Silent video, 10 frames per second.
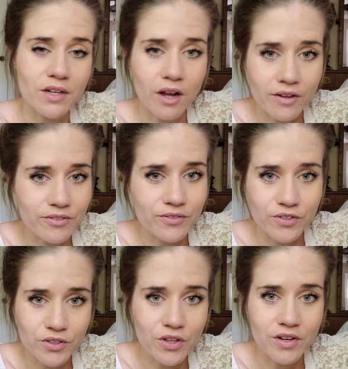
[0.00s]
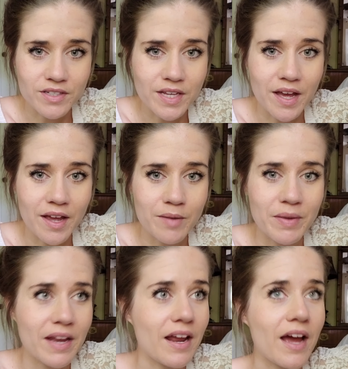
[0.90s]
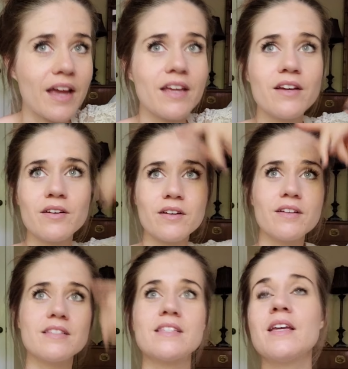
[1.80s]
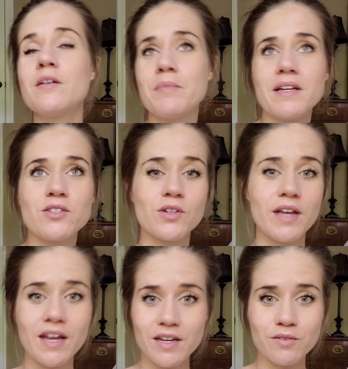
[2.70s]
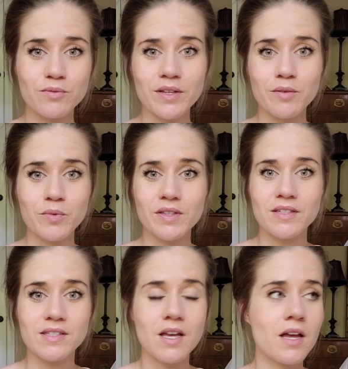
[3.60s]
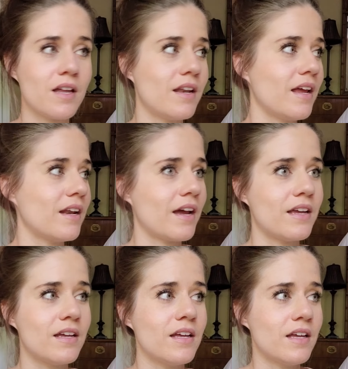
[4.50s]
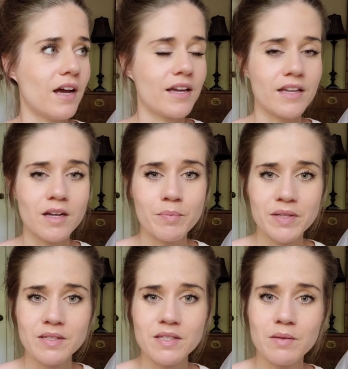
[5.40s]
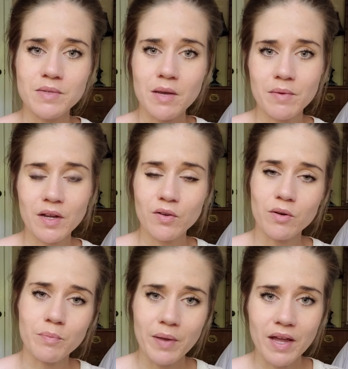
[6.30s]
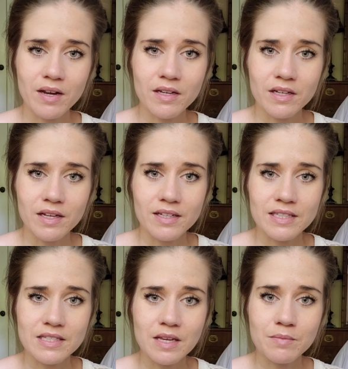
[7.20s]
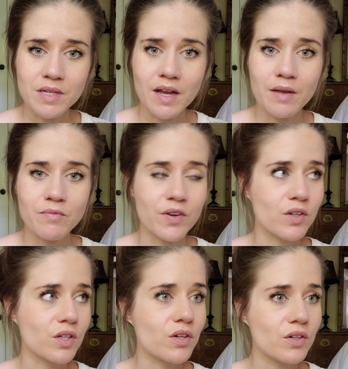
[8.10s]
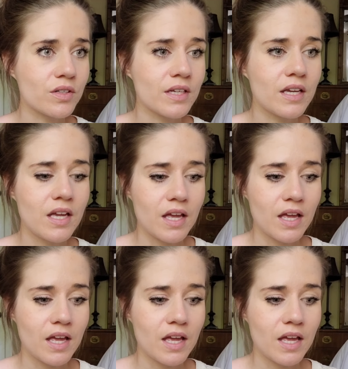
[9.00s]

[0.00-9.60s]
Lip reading: coffee for a long time, and I sync my circadian rhythm with the sun, and I get up at the same time and I go to bed at the same time fairly early,